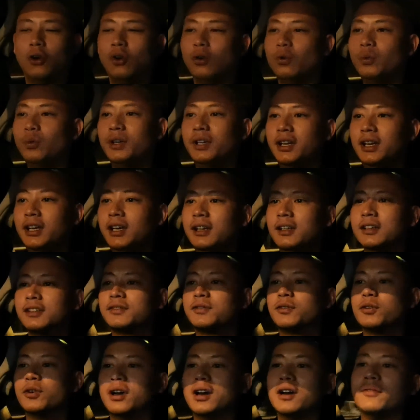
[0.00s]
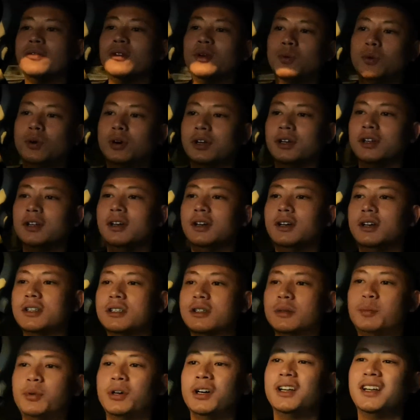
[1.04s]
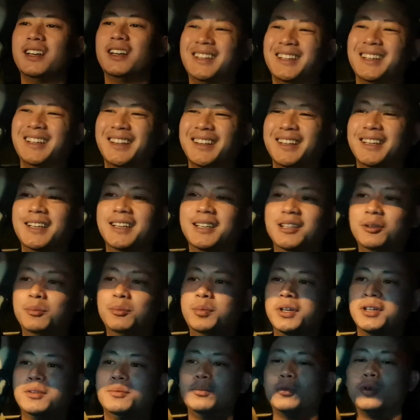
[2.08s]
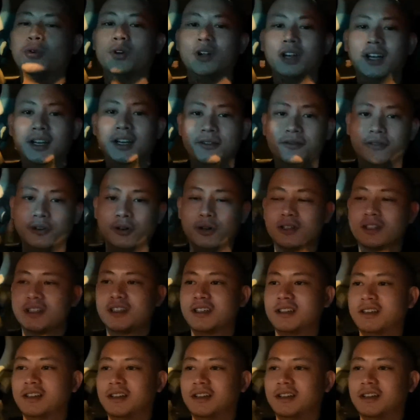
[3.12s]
All we need is for everyone to put in a little bit more effort